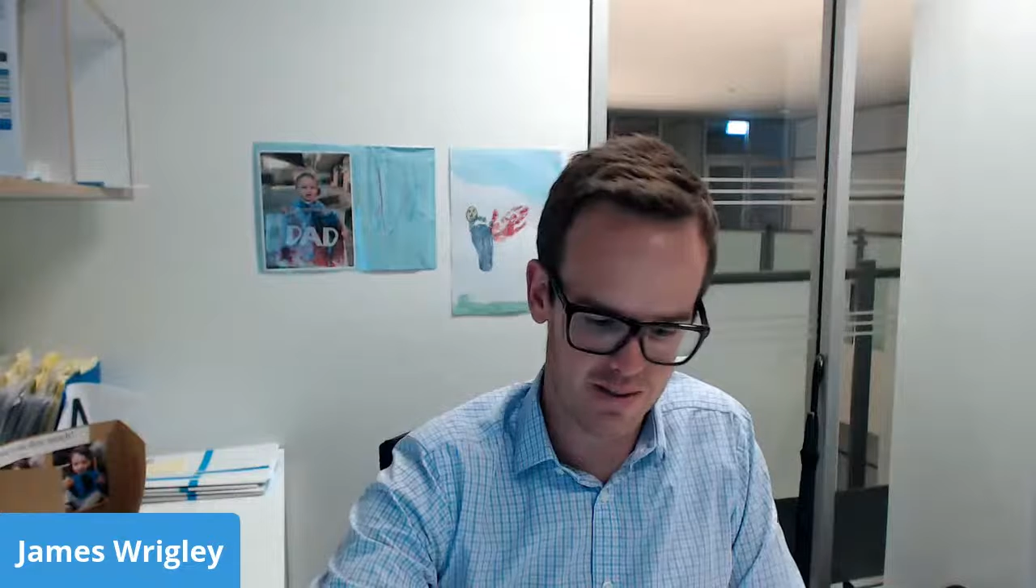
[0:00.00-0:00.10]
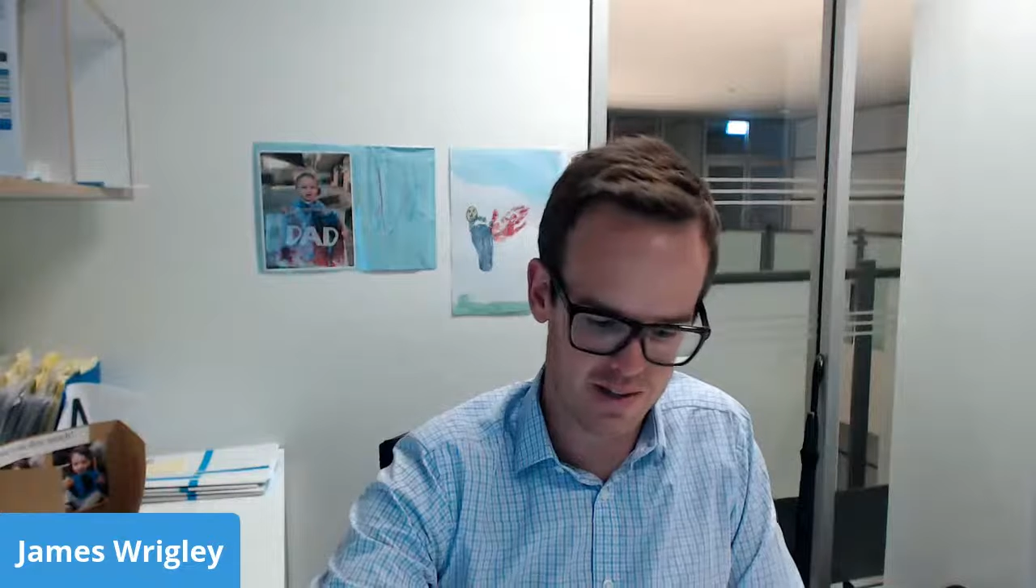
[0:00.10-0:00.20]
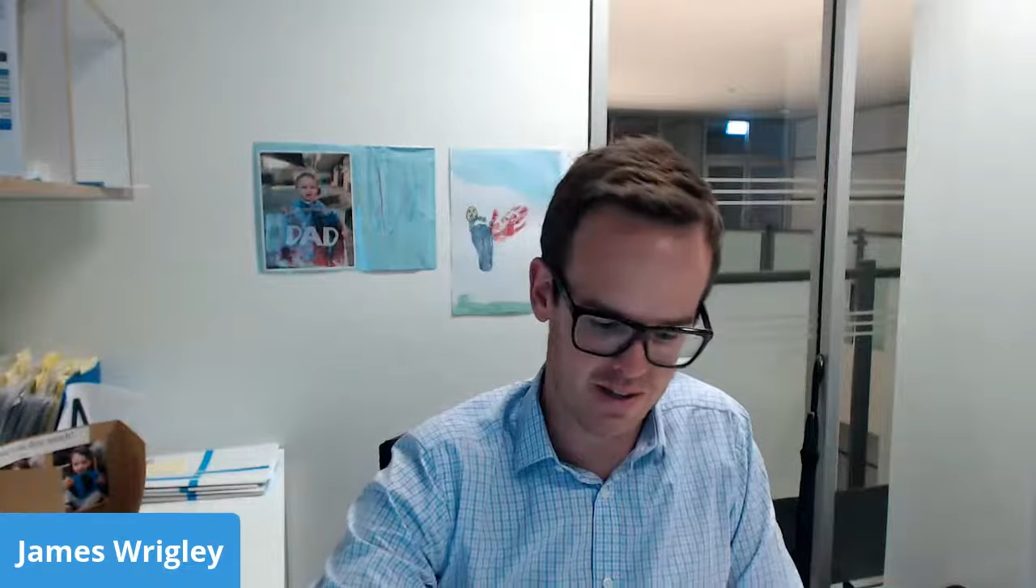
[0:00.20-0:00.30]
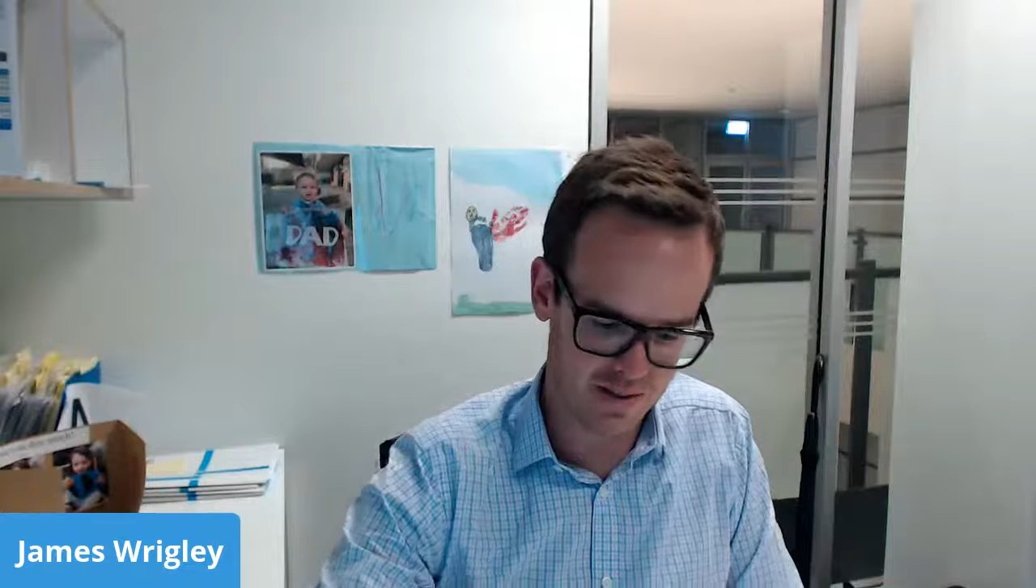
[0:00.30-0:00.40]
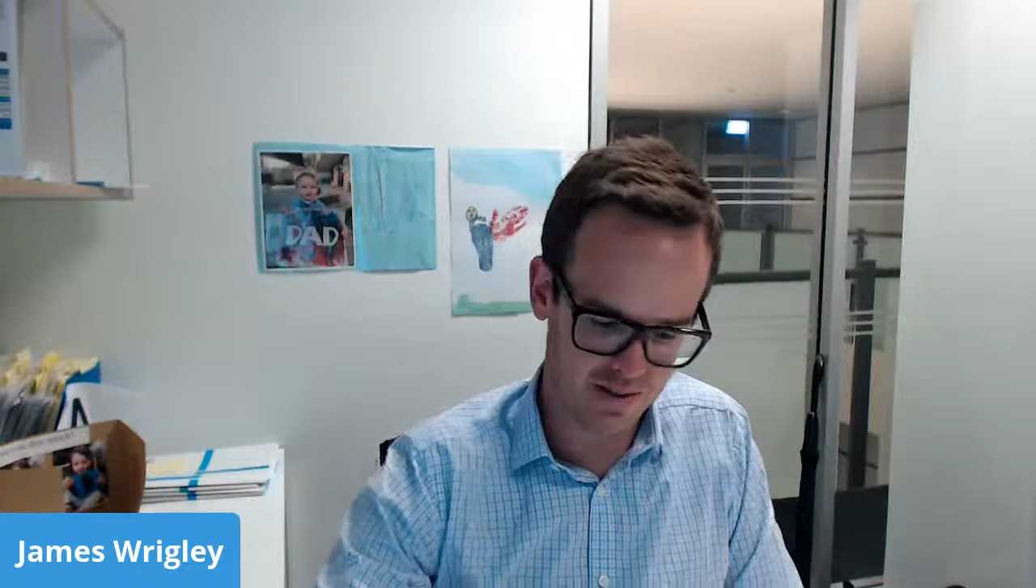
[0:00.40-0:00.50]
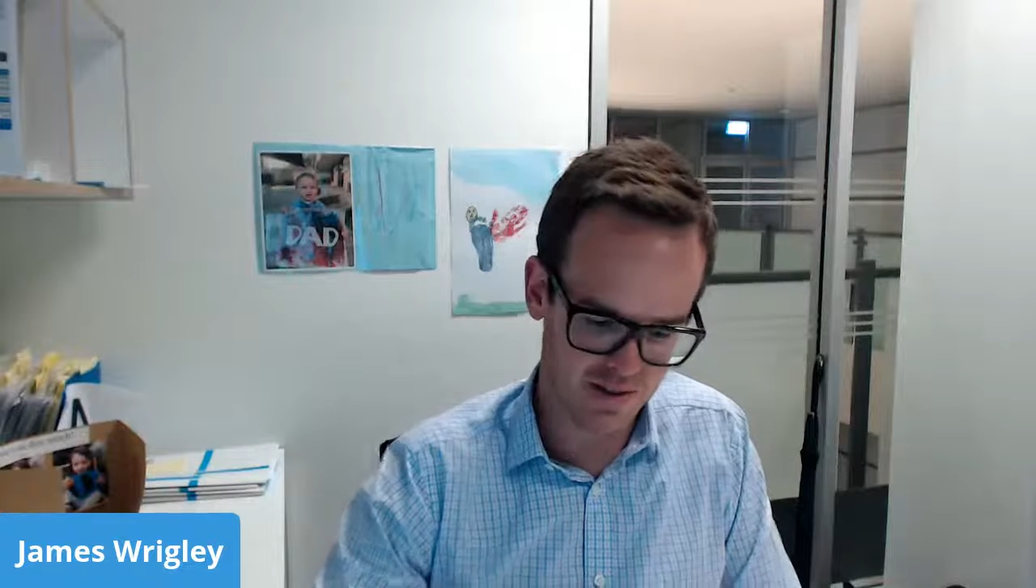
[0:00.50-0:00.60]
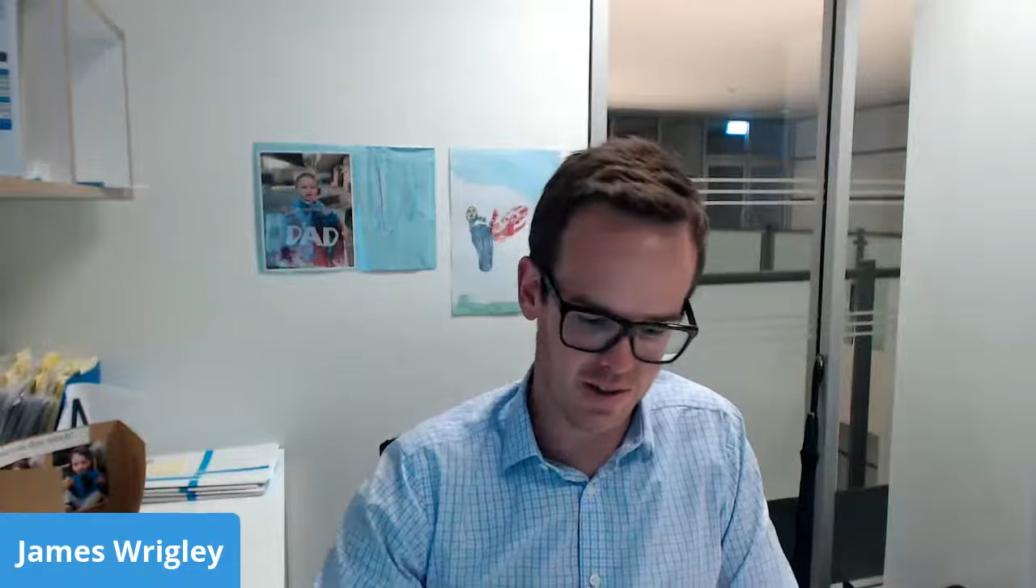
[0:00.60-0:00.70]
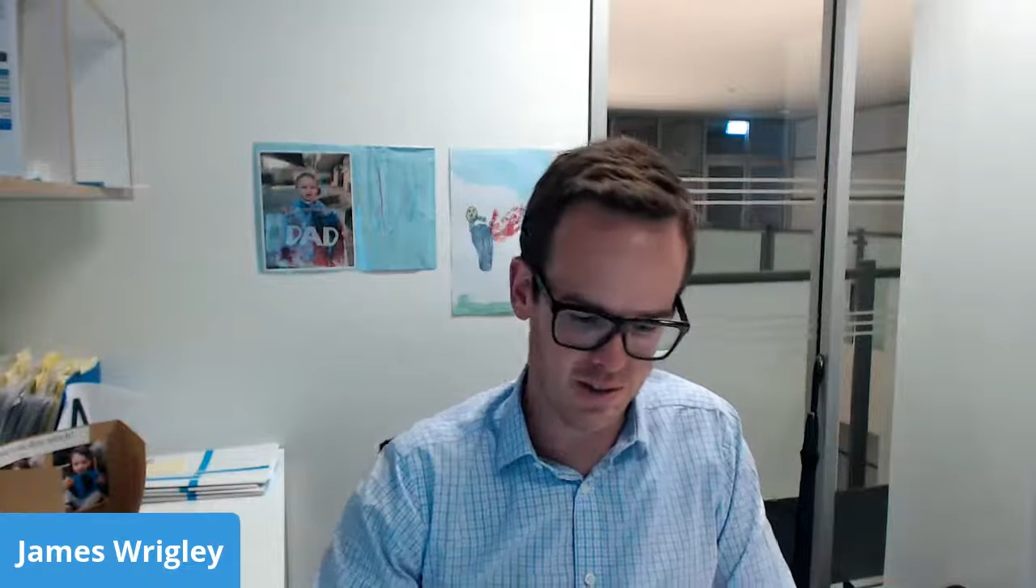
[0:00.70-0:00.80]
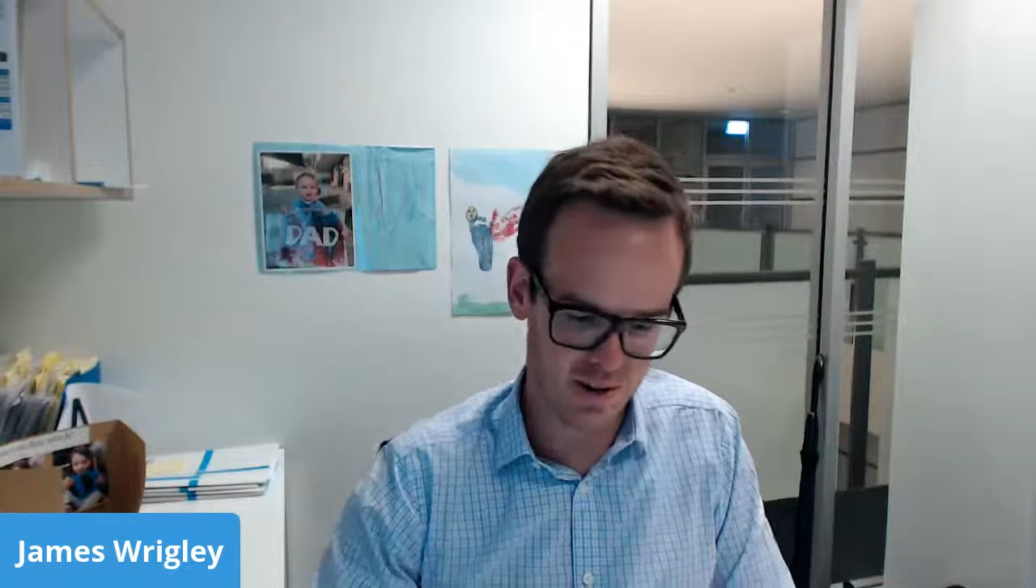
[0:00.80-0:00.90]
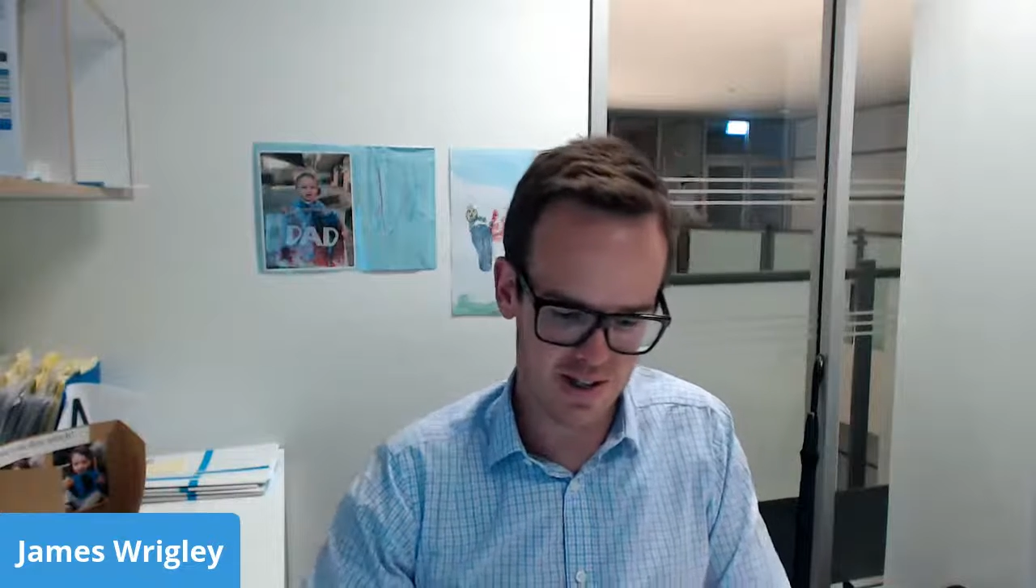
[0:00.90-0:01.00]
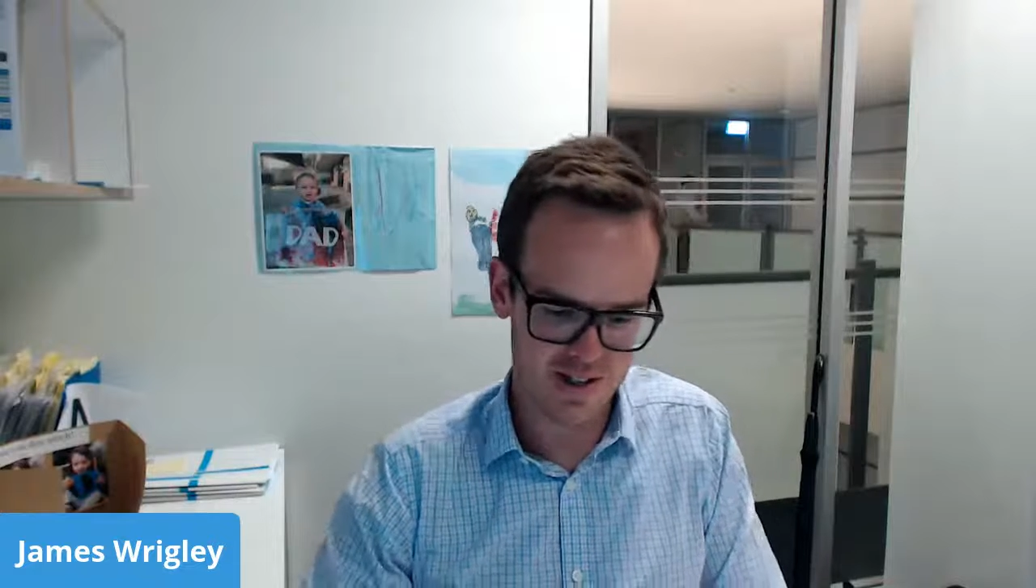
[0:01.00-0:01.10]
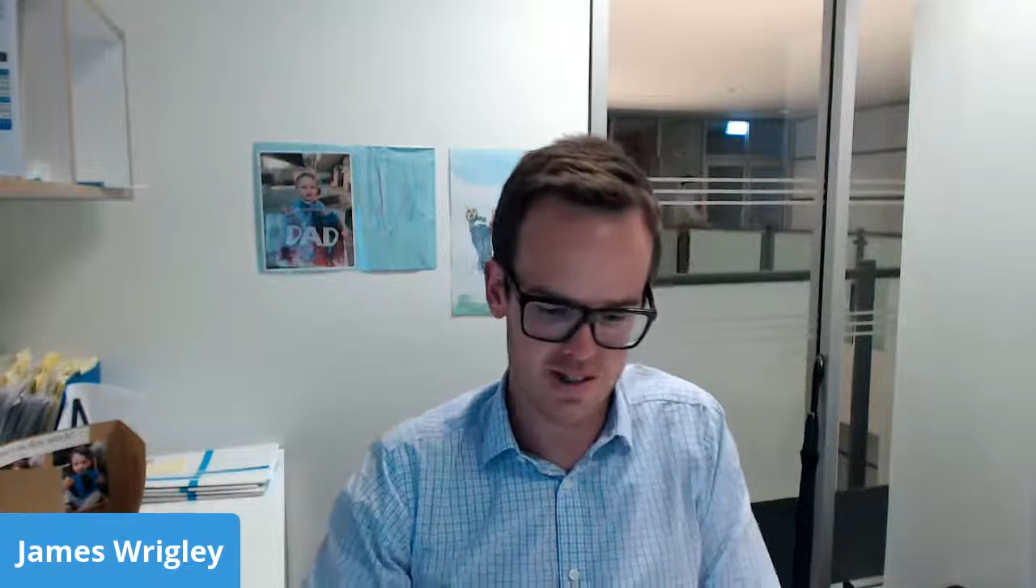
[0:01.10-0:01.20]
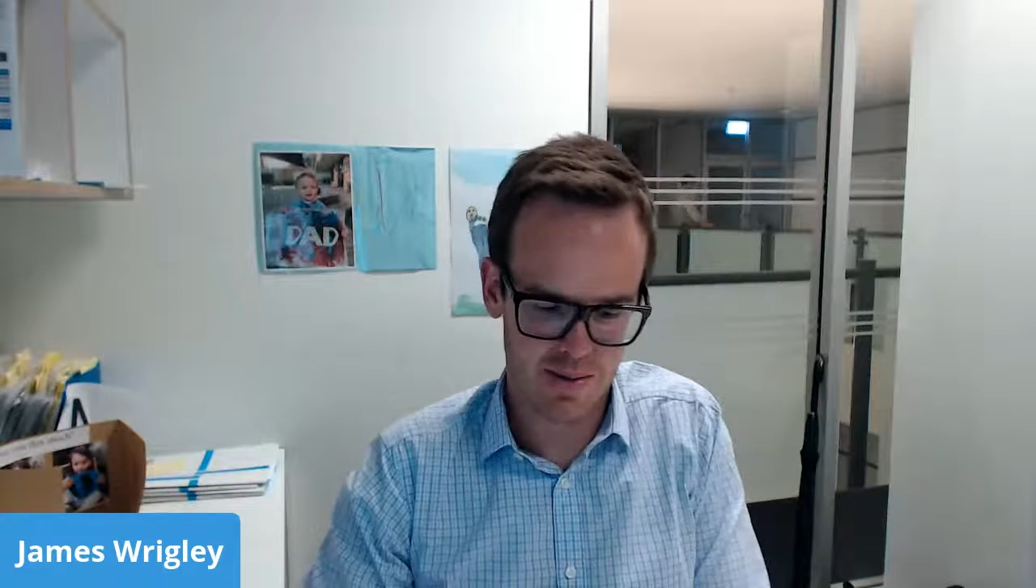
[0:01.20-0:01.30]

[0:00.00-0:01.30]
with a few questions